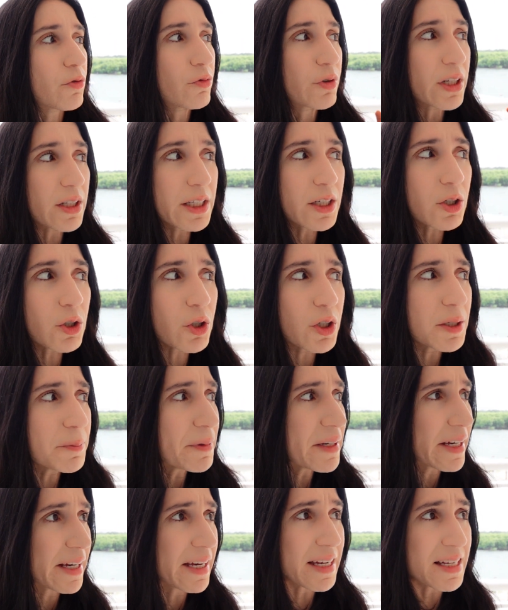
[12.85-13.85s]
Really
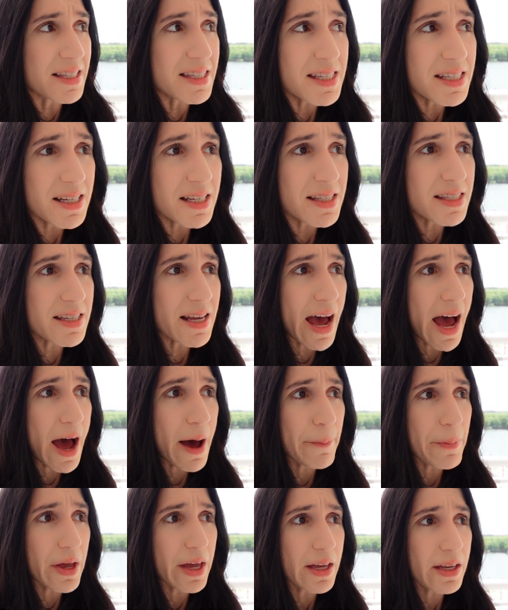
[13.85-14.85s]
creepy incidents
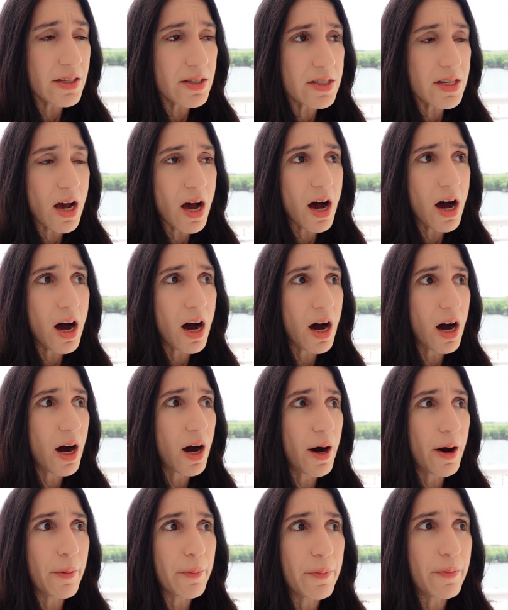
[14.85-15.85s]
happened.
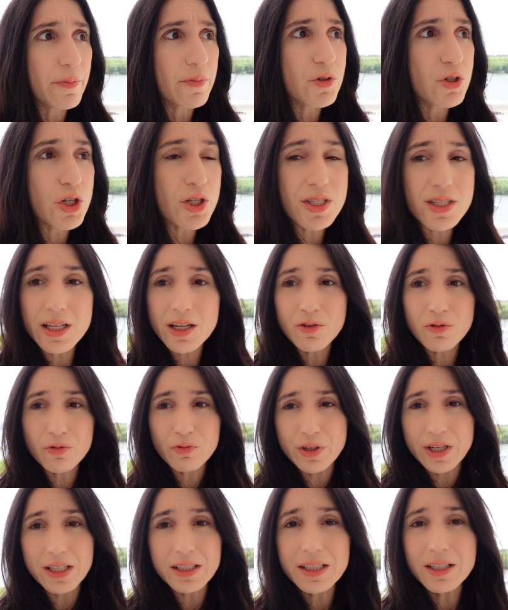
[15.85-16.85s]
Just like
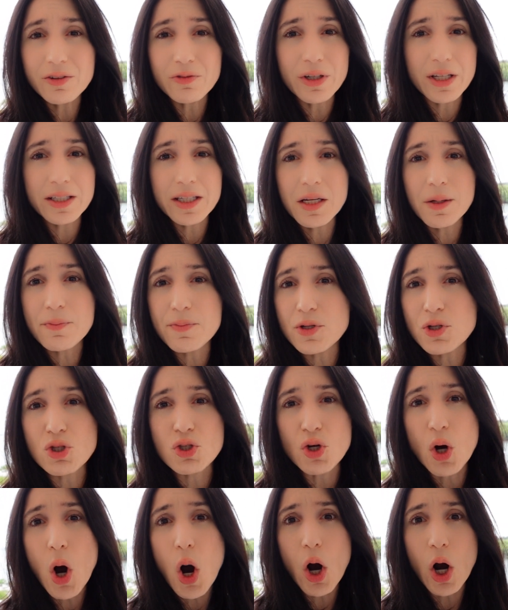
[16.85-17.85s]
really, really
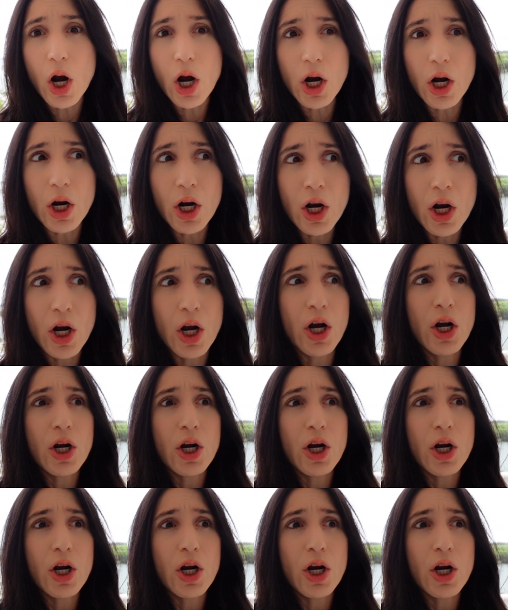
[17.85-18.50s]
bizarre